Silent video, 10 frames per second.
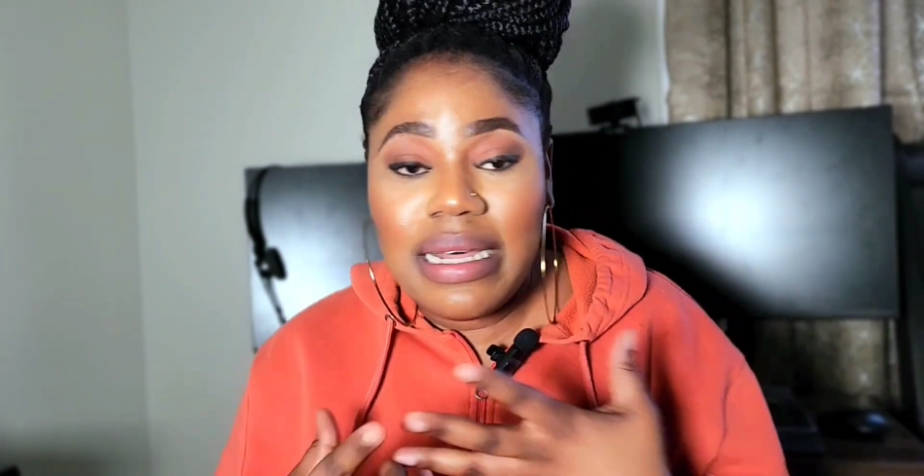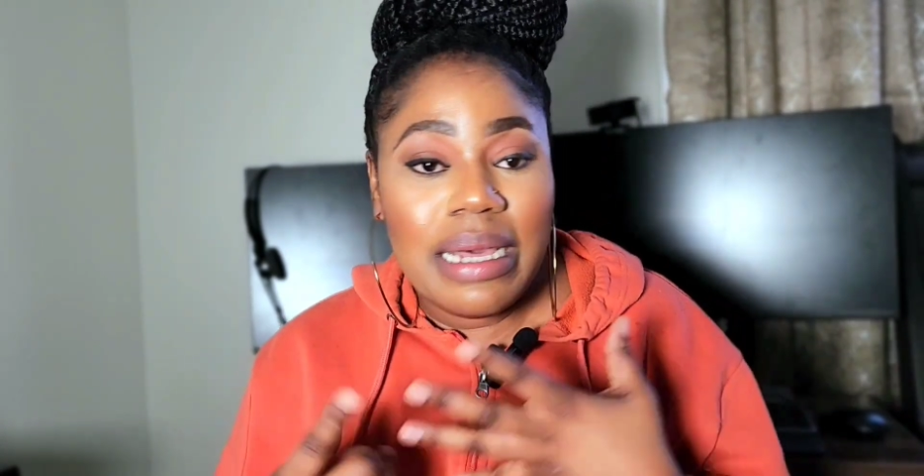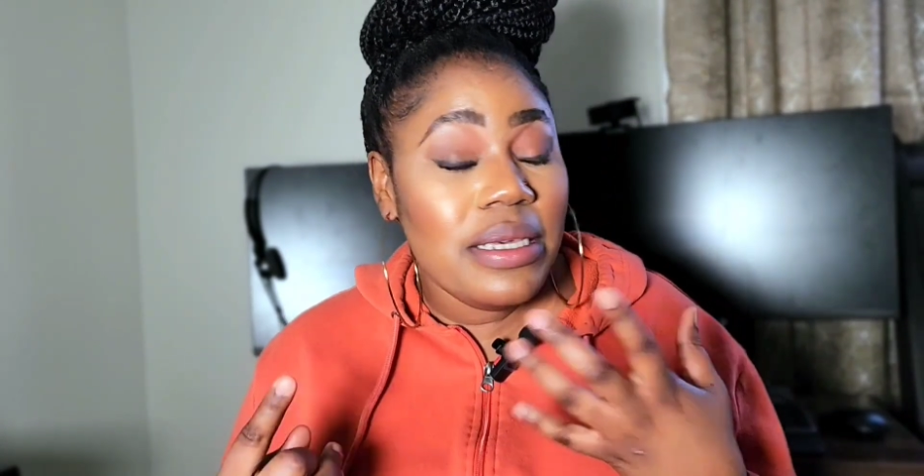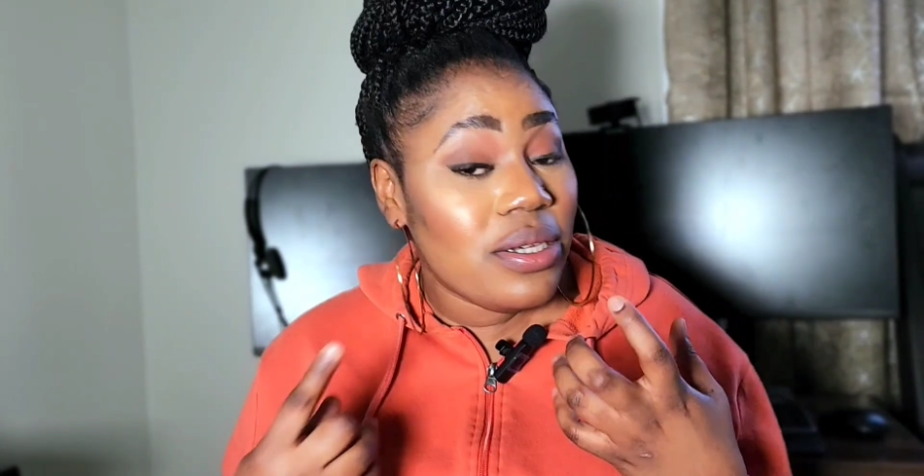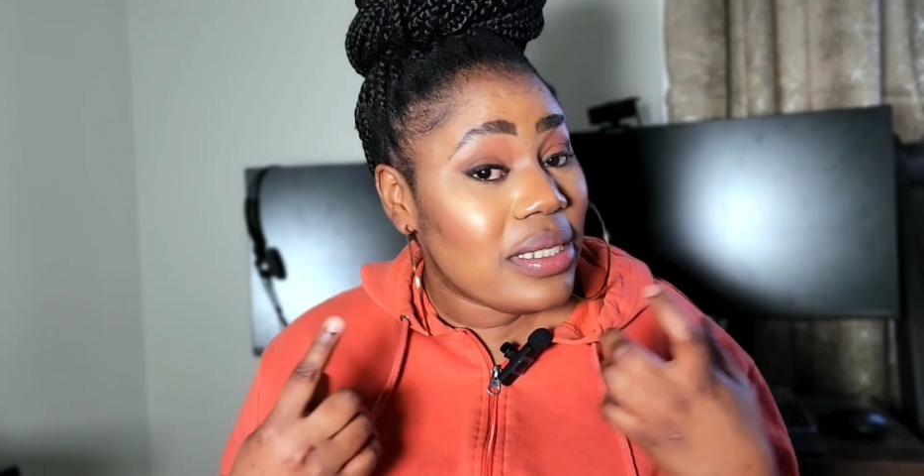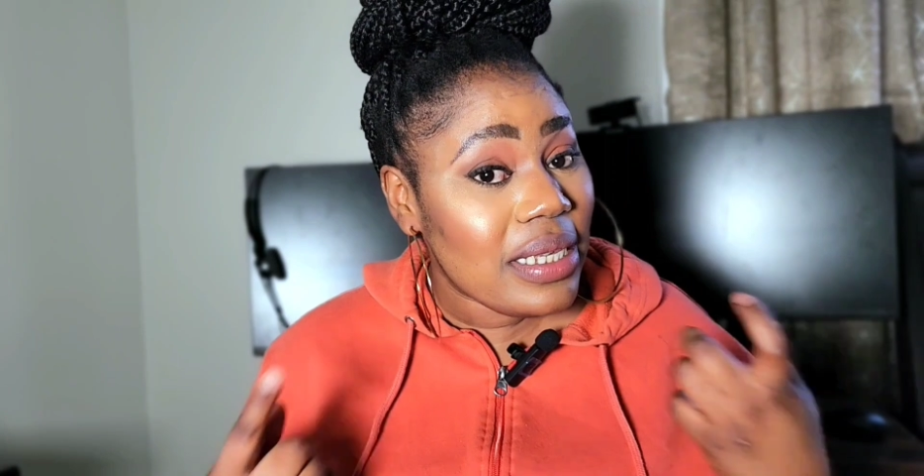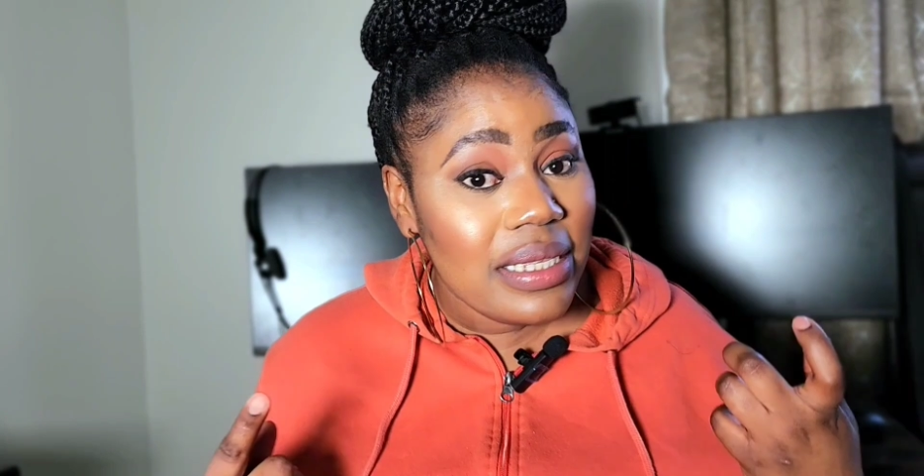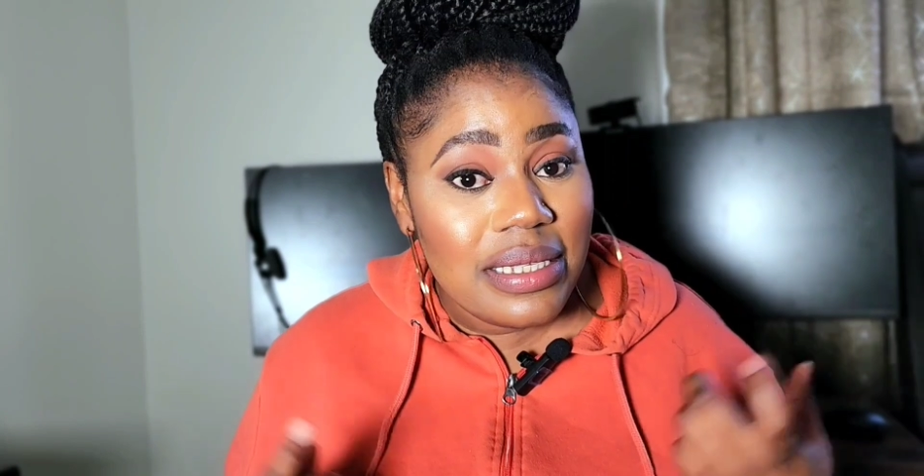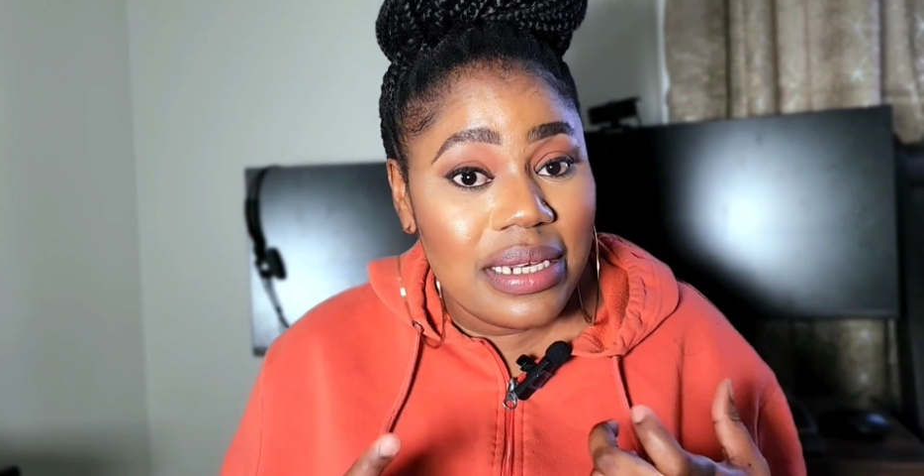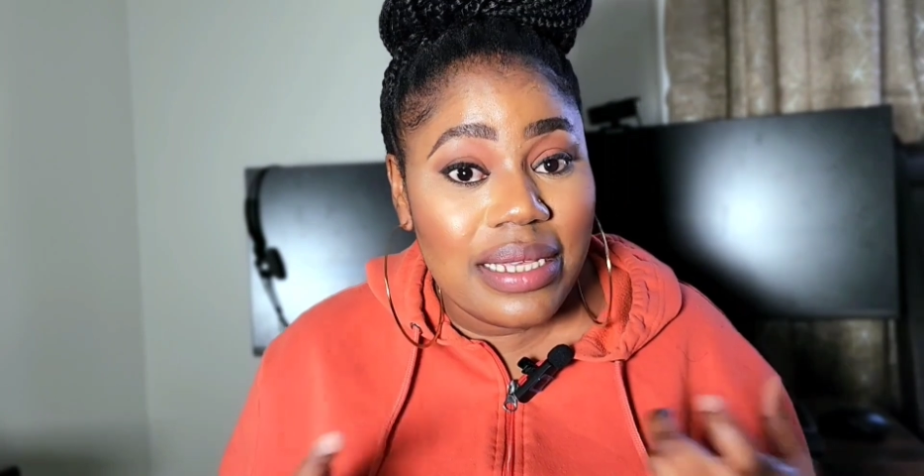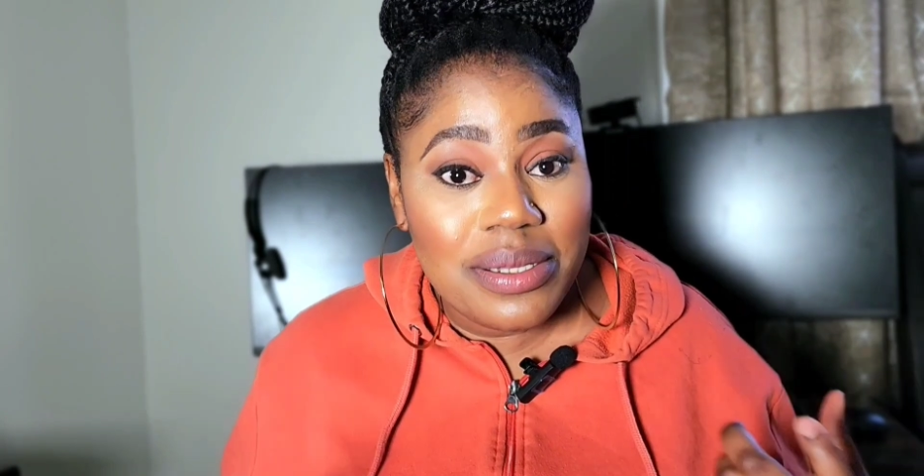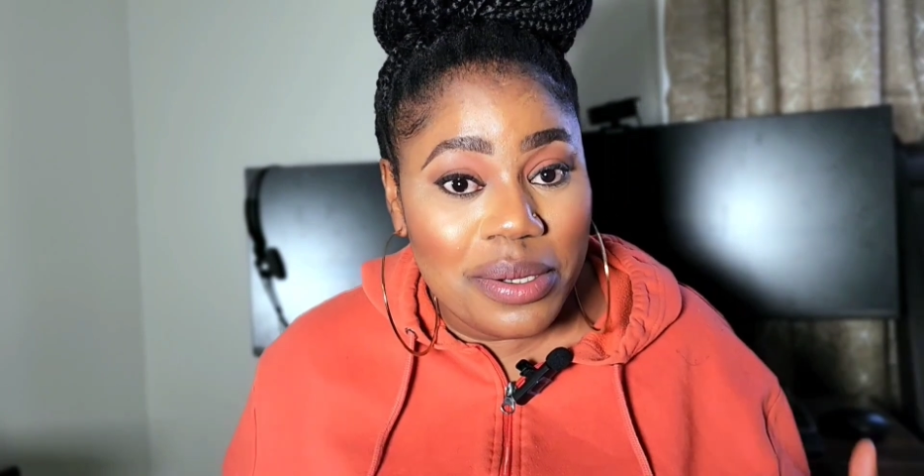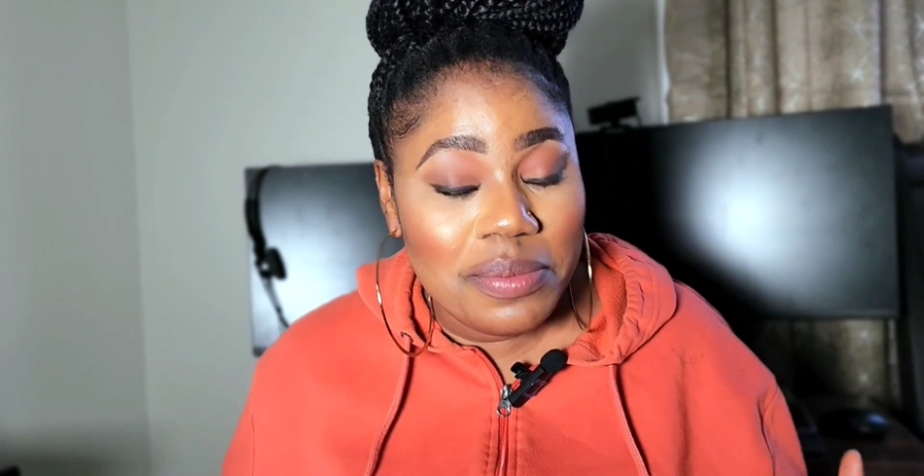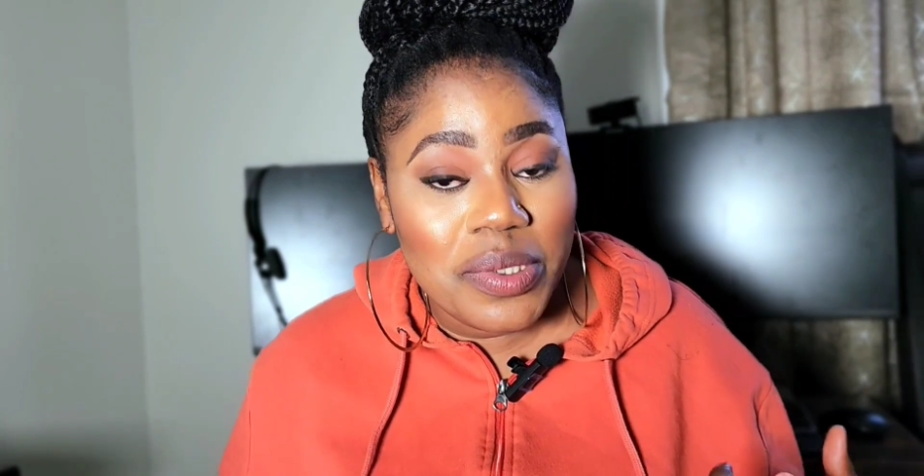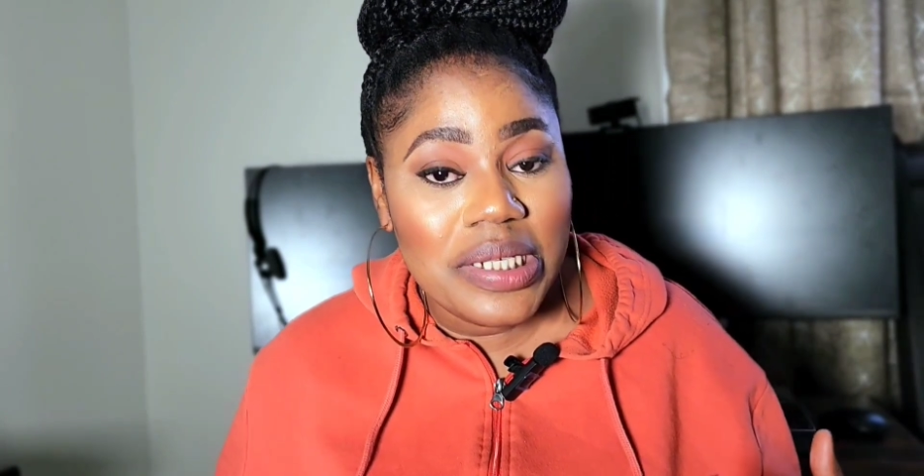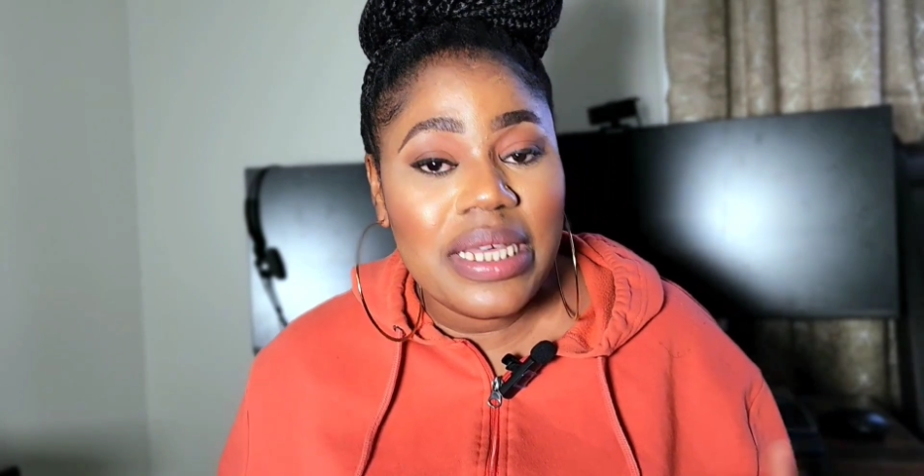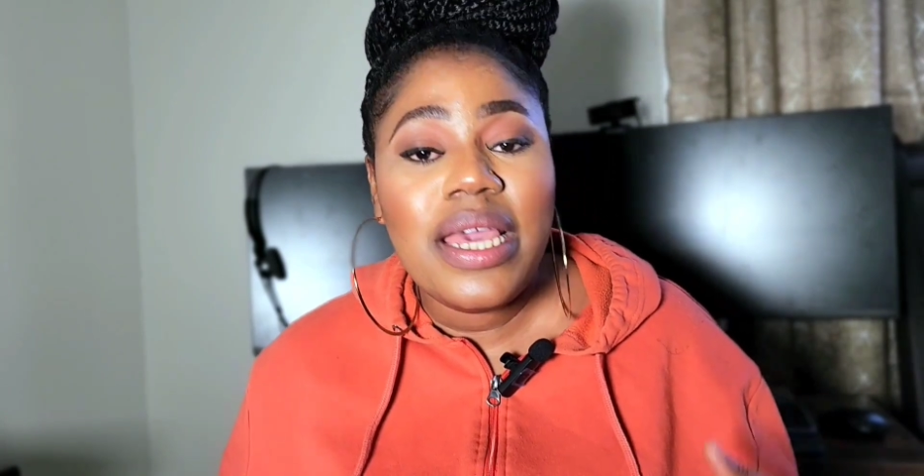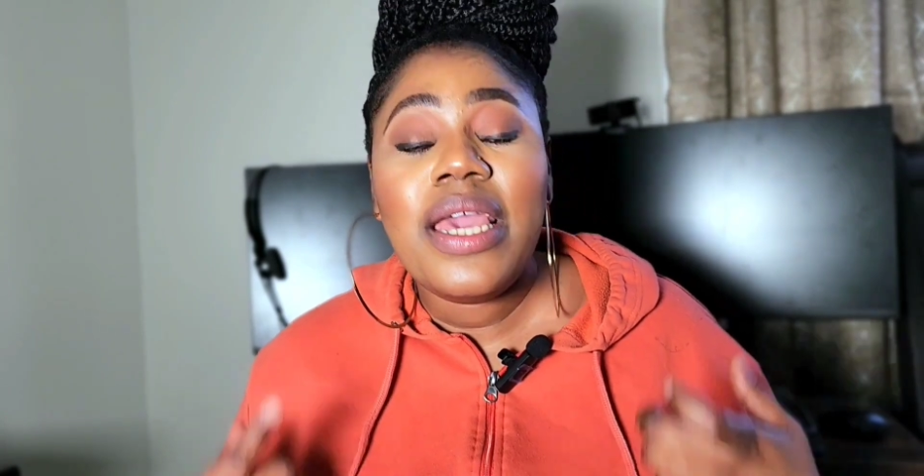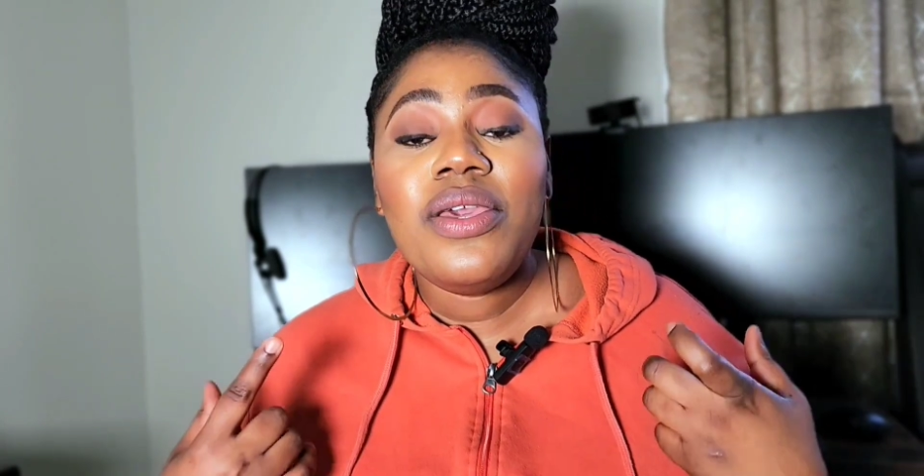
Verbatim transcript: Uh, you see this thing that is called money.